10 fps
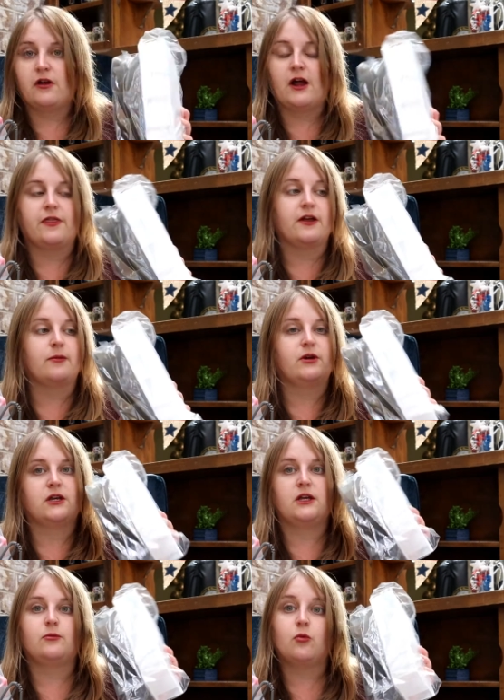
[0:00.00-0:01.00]
I think I'm going
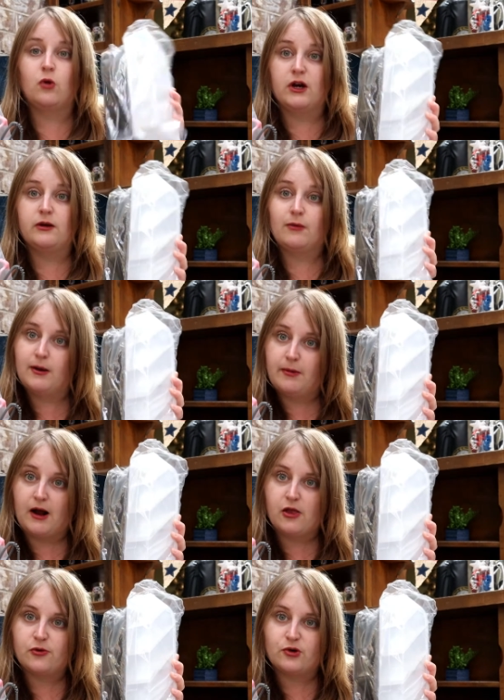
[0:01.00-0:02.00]
to keep one in my
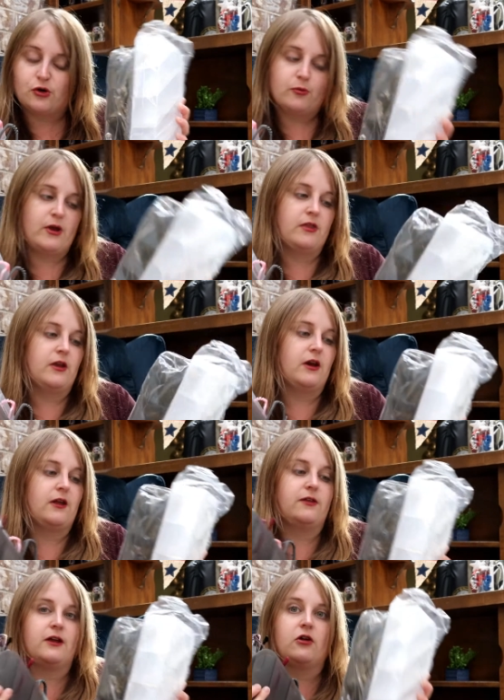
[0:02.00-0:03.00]
bathroom and then
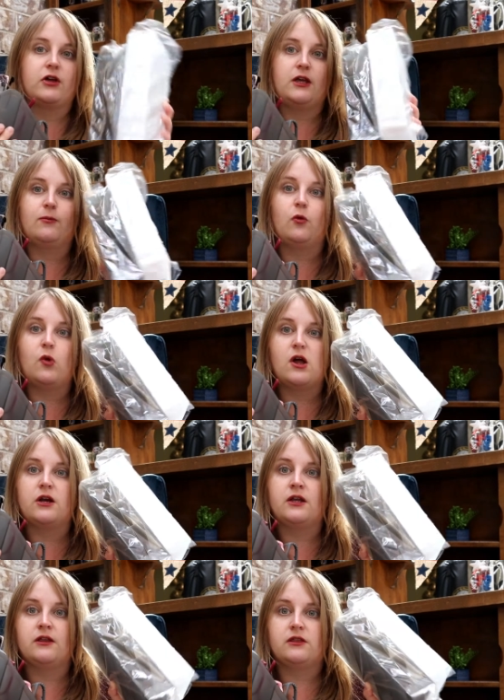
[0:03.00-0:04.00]
I think I'll keep
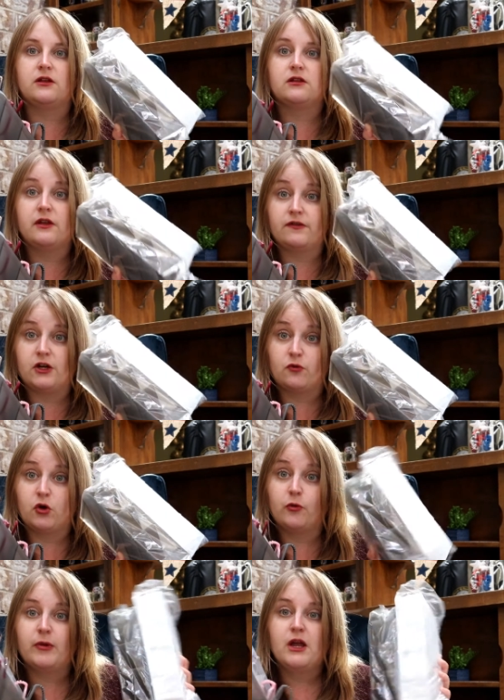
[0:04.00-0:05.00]
one in the living
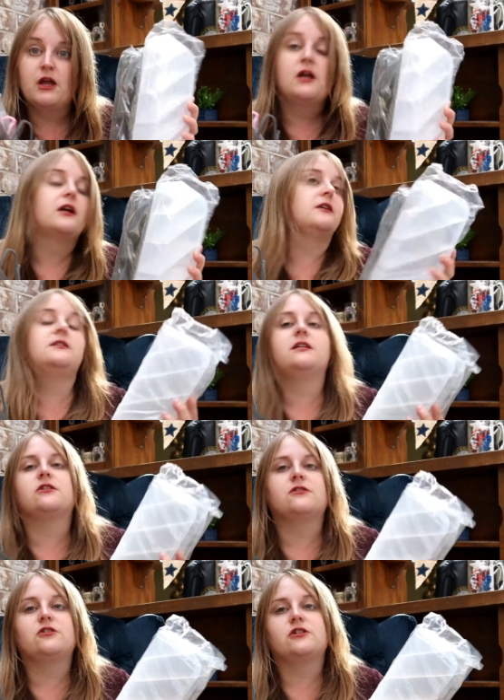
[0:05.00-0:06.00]
room because
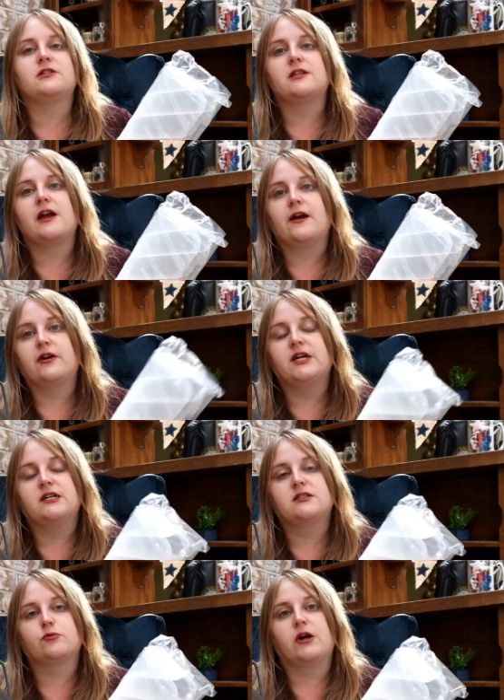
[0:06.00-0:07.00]
these are just the
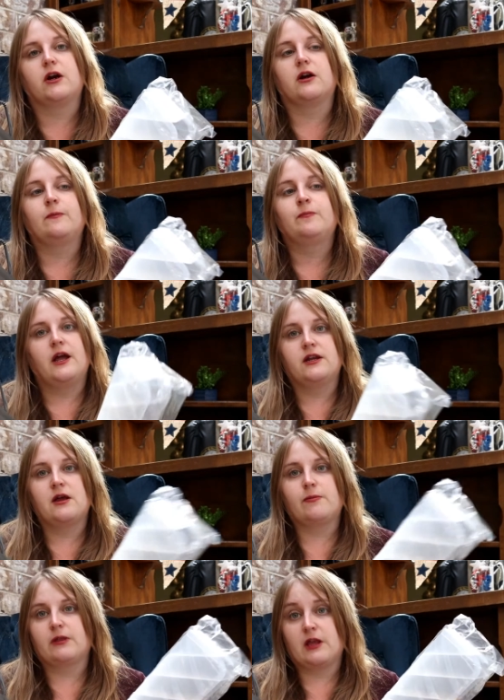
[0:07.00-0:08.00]
areas where I
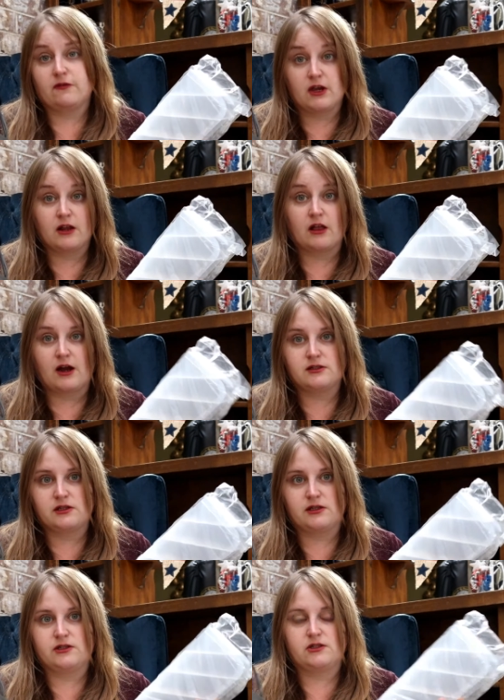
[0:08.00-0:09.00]
end up leaving
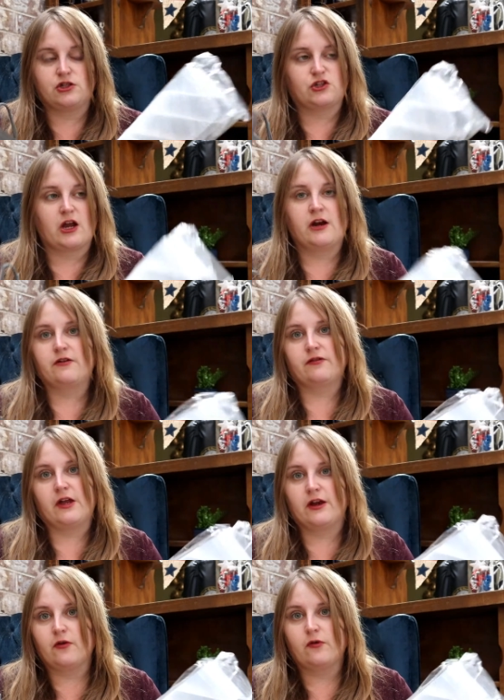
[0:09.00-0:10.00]
glasses just kind of
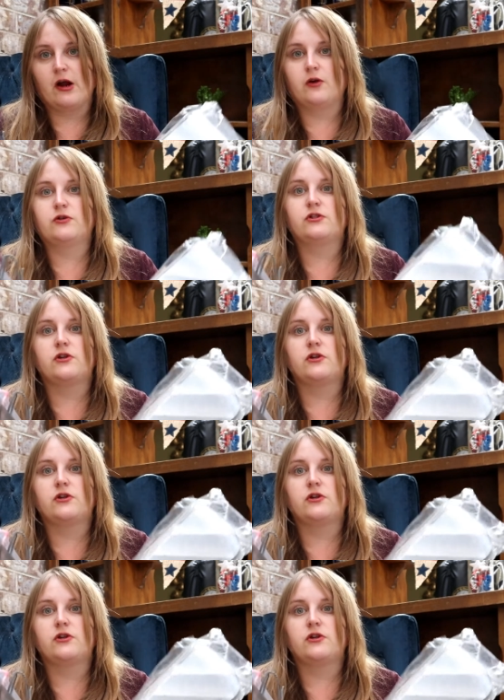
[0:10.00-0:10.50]
laying around.